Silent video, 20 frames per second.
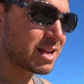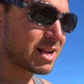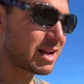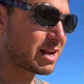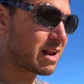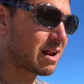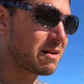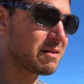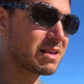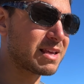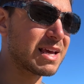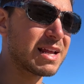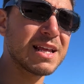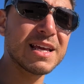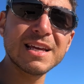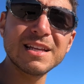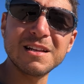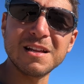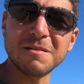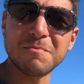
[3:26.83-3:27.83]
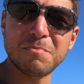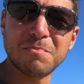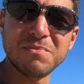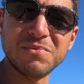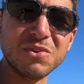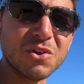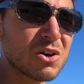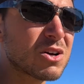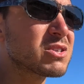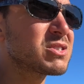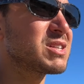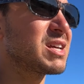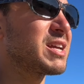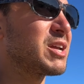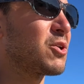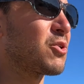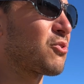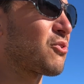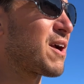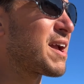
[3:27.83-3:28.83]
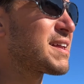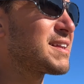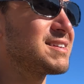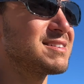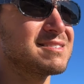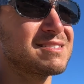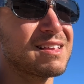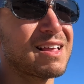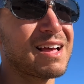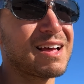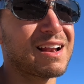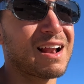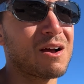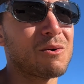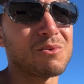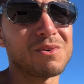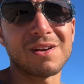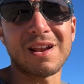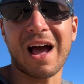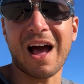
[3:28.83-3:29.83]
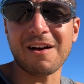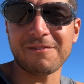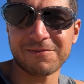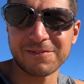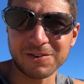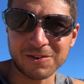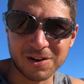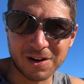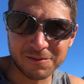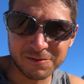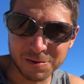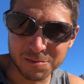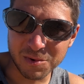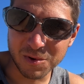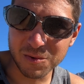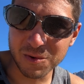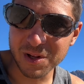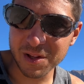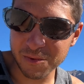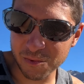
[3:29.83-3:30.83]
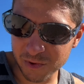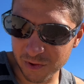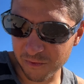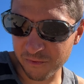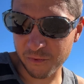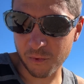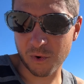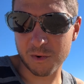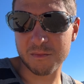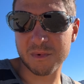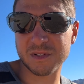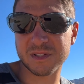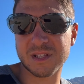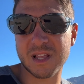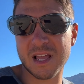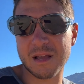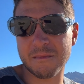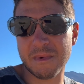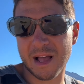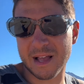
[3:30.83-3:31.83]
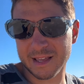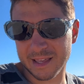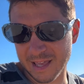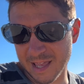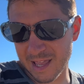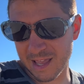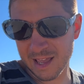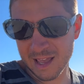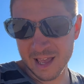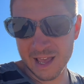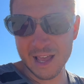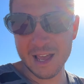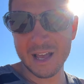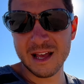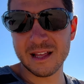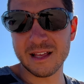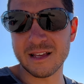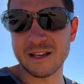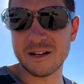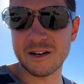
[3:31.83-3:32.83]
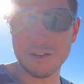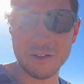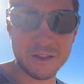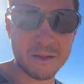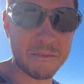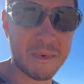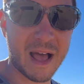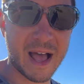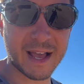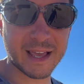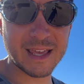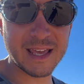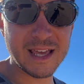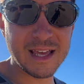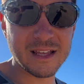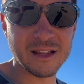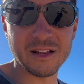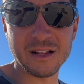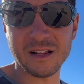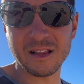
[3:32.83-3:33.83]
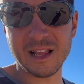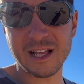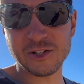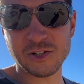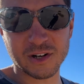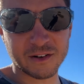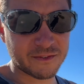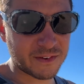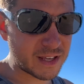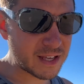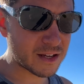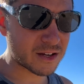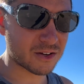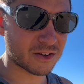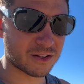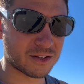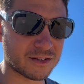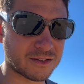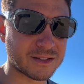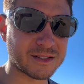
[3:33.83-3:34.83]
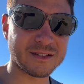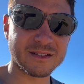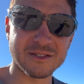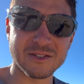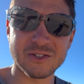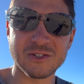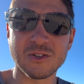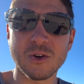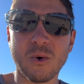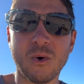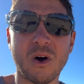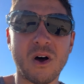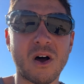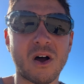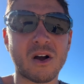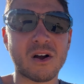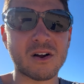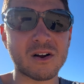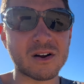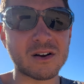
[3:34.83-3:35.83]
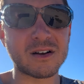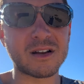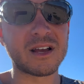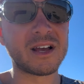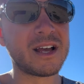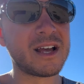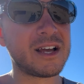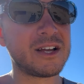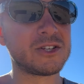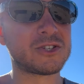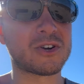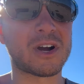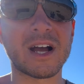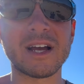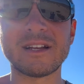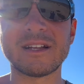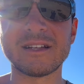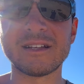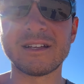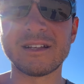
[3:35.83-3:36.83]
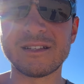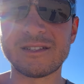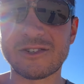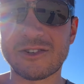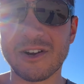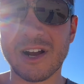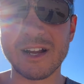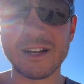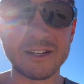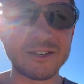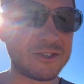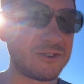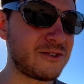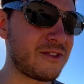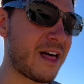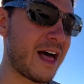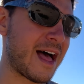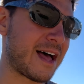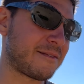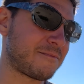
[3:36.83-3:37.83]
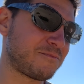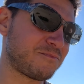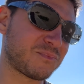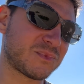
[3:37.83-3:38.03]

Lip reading: And getting into nooks and crannies that I would not feel comfortable with the Ford Mustang Mach-E. You know, the Mach-E and the electric vehicles, it's so hard trying to do that.